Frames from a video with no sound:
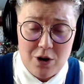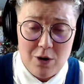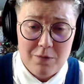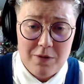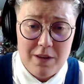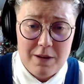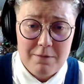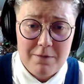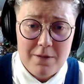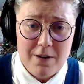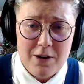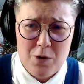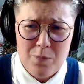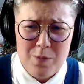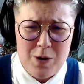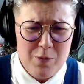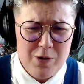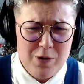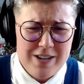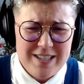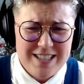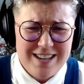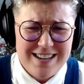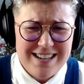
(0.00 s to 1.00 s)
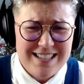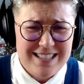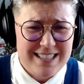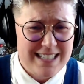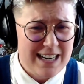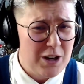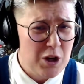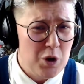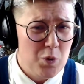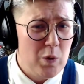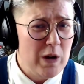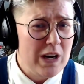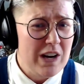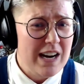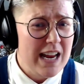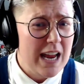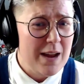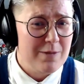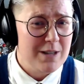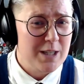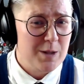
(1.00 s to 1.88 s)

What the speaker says: of that final, but we're excited to tell you we're going to have a